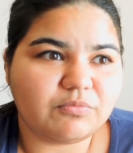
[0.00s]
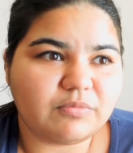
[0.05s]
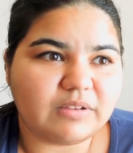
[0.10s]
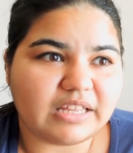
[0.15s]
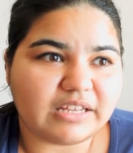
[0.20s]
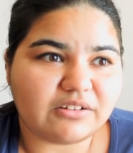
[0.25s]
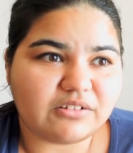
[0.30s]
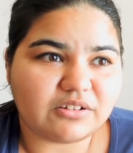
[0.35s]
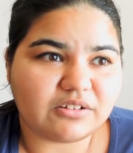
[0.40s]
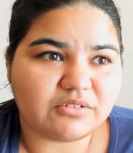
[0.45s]

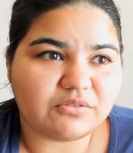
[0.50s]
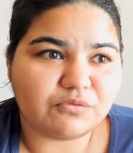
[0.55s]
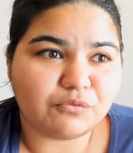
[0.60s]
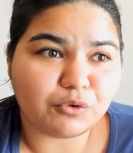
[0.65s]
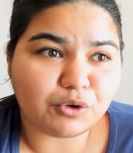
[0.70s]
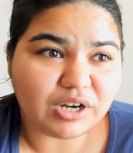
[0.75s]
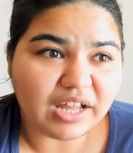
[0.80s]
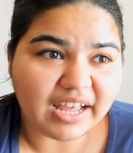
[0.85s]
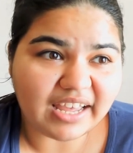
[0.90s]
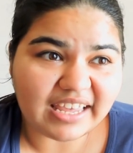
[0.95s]
like,
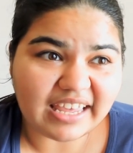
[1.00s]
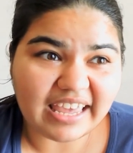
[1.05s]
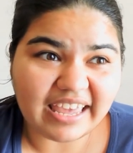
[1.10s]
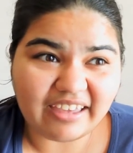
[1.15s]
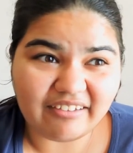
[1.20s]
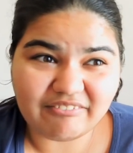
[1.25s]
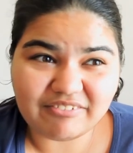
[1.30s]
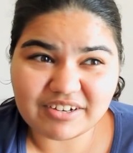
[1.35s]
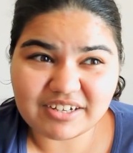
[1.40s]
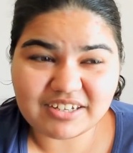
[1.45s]
would I
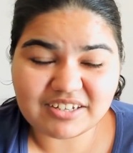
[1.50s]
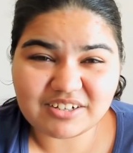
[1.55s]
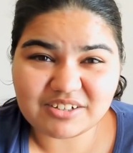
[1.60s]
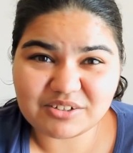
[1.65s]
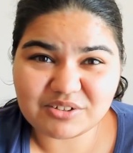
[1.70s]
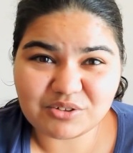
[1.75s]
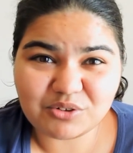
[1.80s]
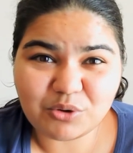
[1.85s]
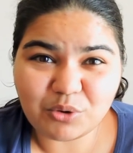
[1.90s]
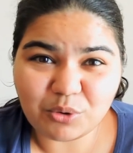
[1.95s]
ever
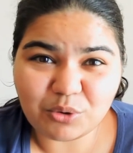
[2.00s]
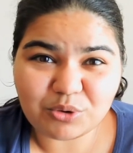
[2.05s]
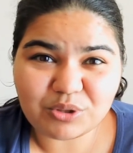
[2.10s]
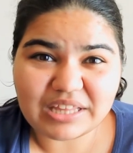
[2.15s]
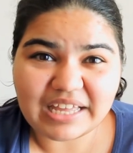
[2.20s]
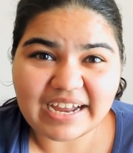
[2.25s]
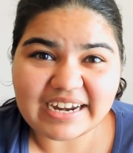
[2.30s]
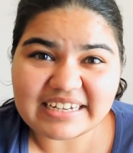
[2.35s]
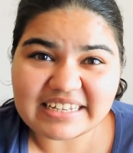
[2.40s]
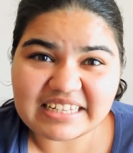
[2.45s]
go
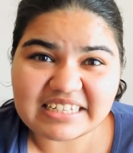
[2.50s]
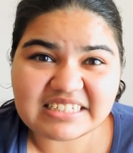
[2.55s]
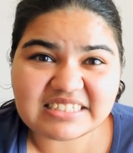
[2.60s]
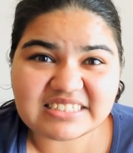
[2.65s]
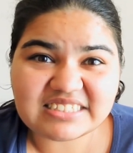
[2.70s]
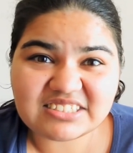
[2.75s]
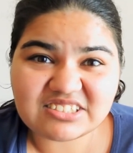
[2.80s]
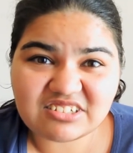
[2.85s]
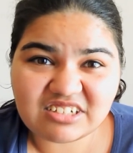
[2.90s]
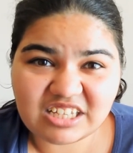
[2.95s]
that
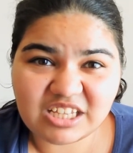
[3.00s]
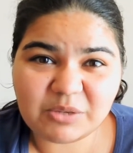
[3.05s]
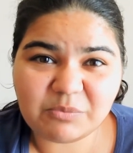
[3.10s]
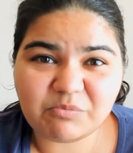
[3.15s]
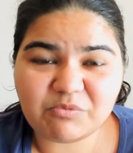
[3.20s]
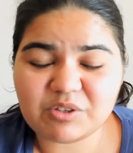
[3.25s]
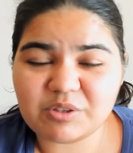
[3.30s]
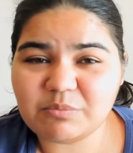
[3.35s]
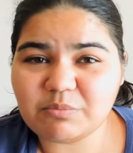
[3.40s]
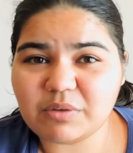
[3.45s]

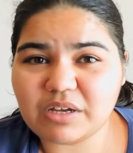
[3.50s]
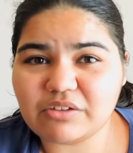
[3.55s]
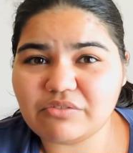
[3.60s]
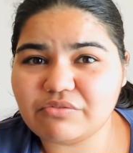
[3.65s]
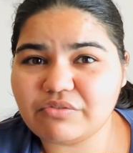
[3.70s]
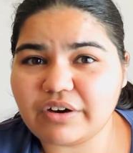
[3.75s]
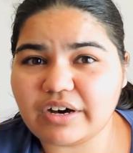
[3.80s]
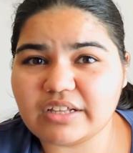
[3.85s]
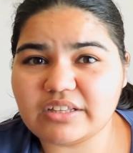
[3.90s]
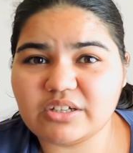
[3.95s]
extreme with
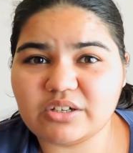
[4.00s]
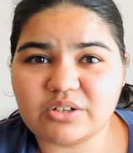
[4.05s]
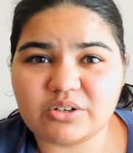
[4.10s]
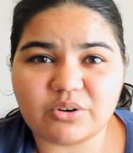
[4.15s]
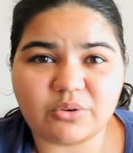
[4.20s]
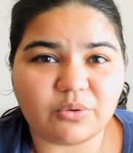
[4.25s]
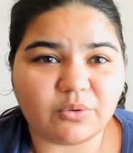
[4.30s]
my father,